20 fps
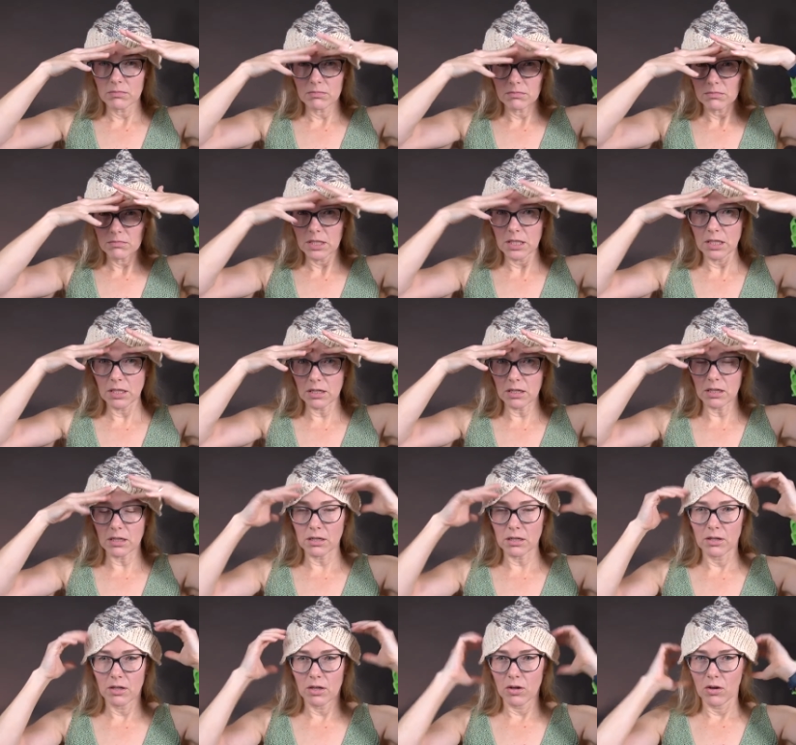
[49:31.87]

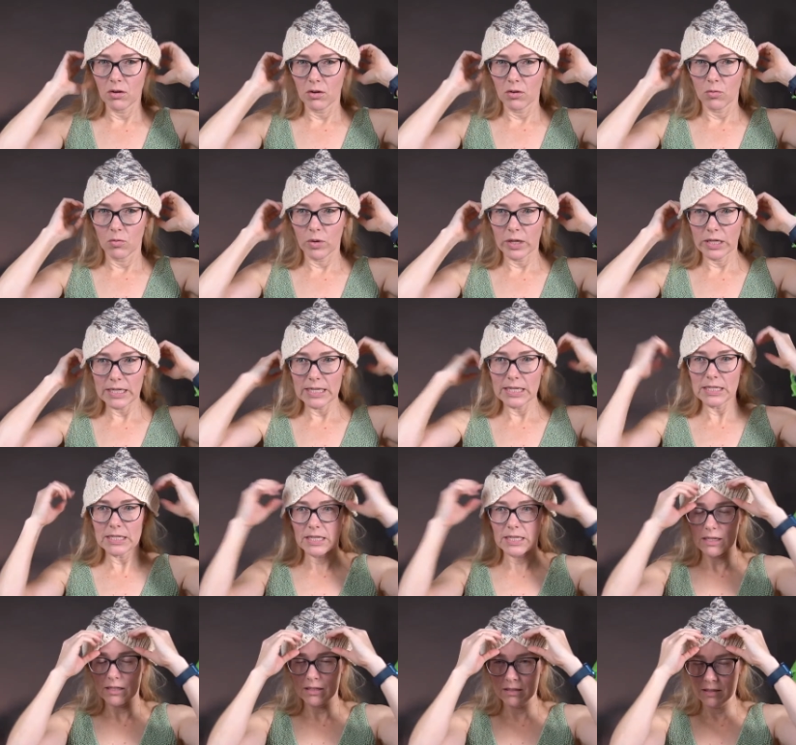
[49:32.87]
here. What he
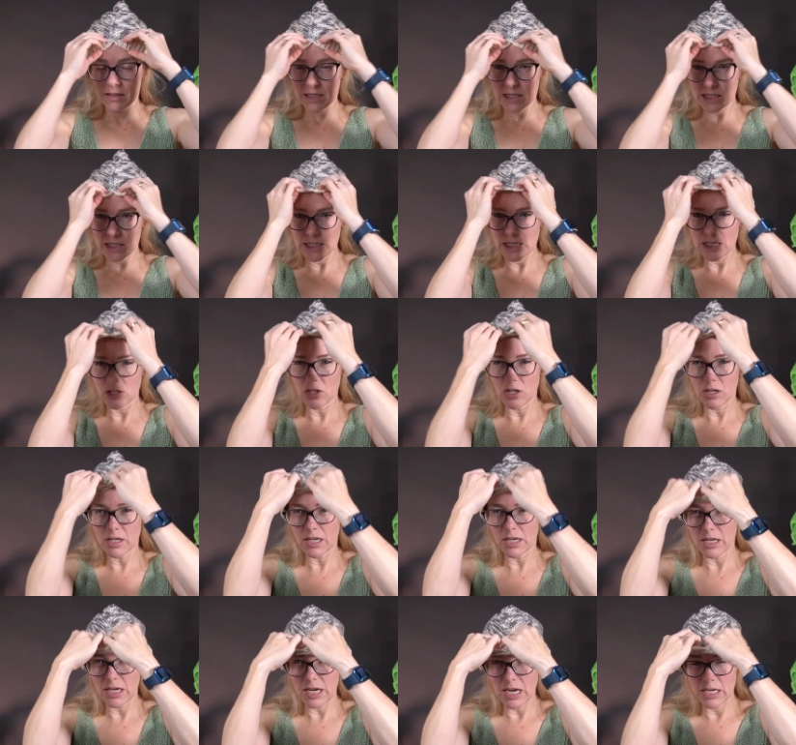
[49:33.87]
did is he took
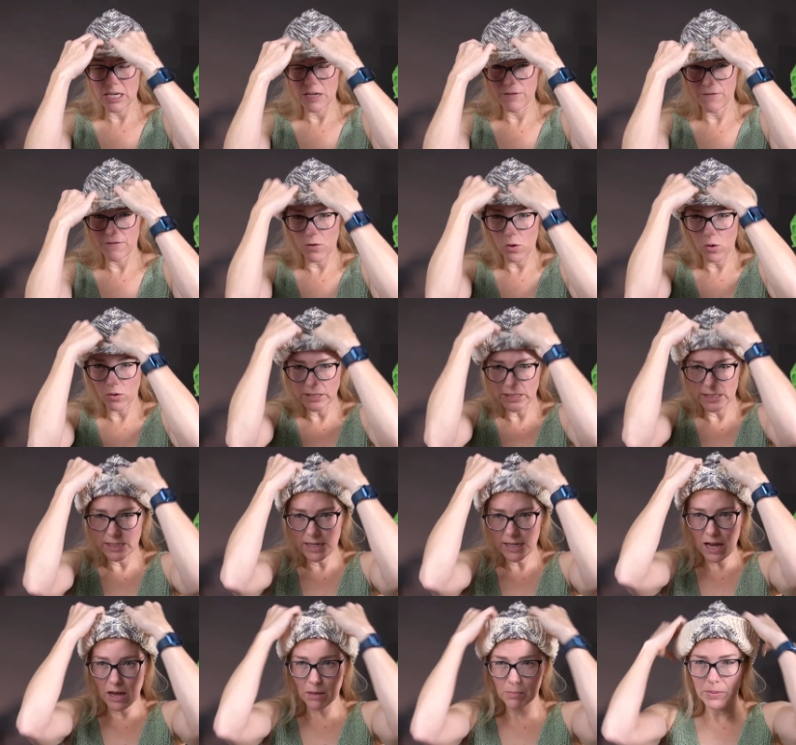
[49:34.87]
it and he folded it
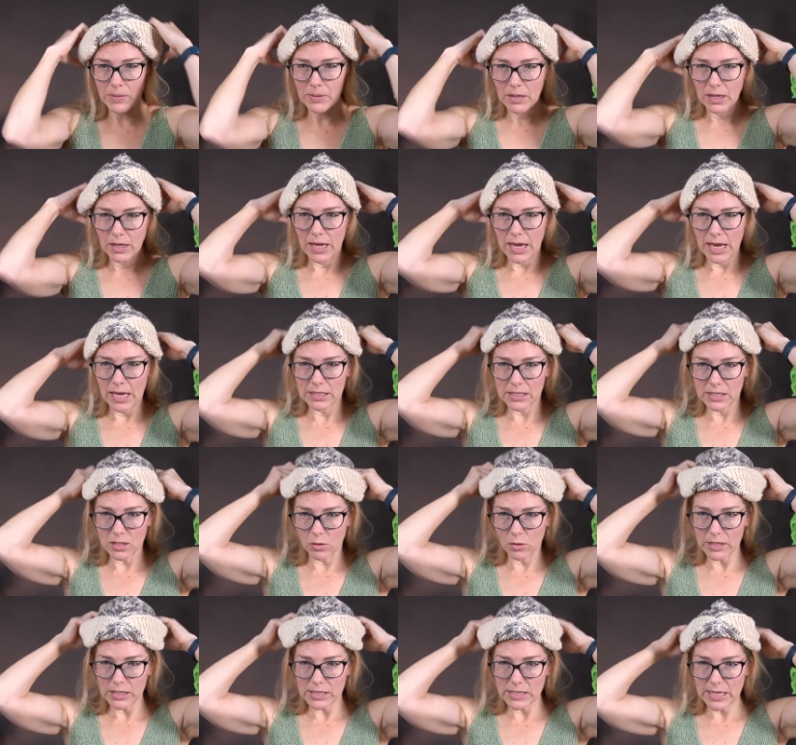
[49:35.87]
up, and
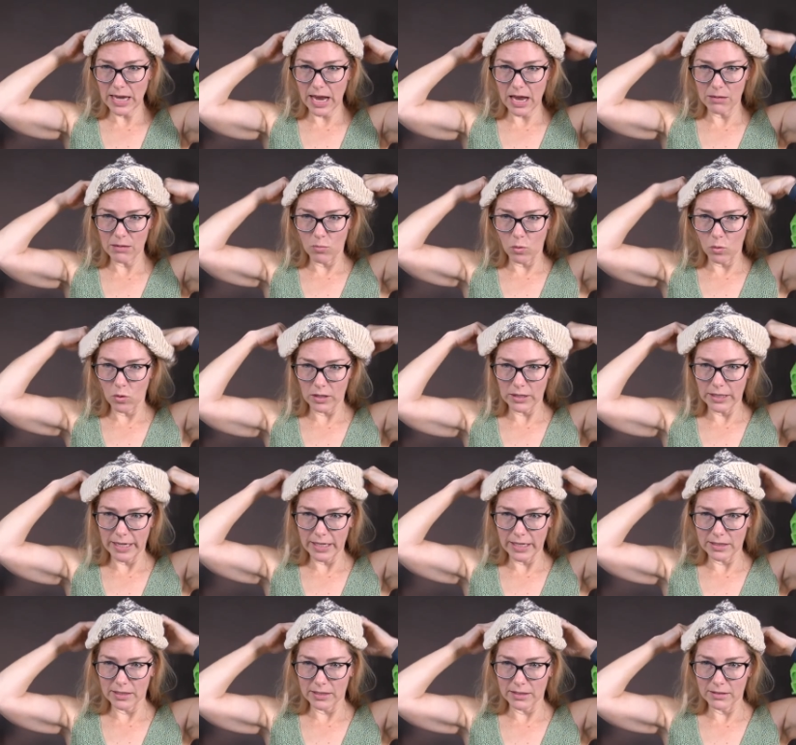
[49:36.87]
so it sat more
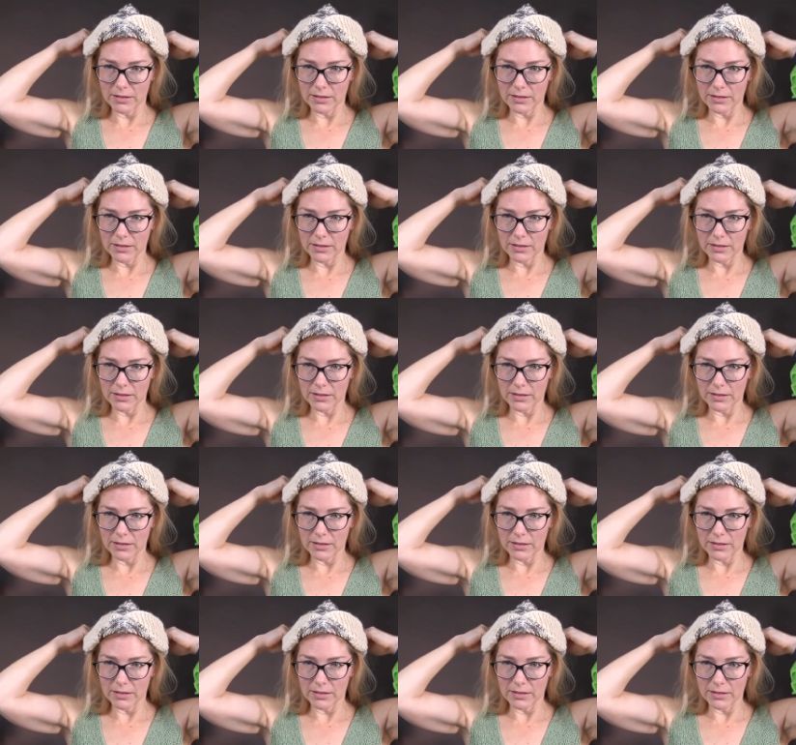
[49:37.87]
like